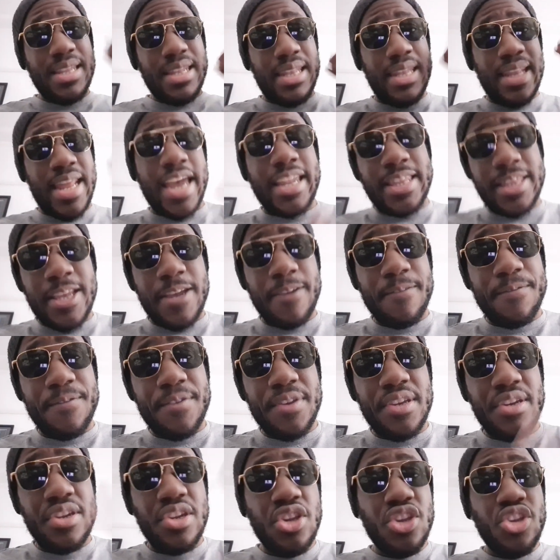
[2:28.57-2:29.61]
Like that
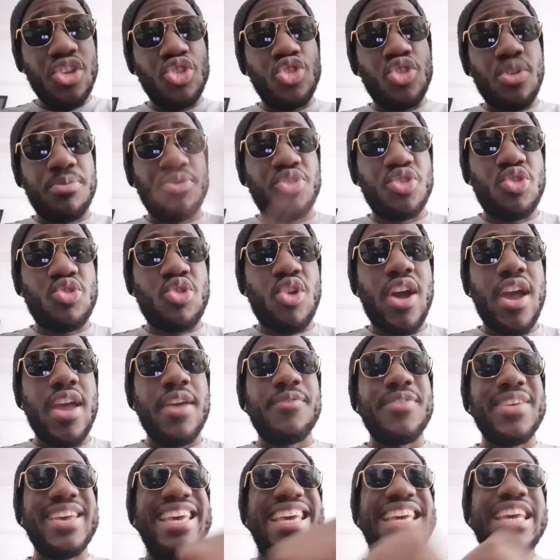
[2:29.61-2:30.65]
vid.
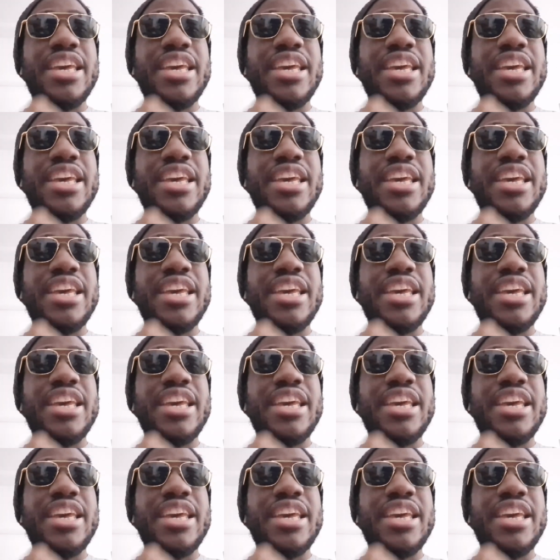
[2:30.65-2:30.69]
Subscribe.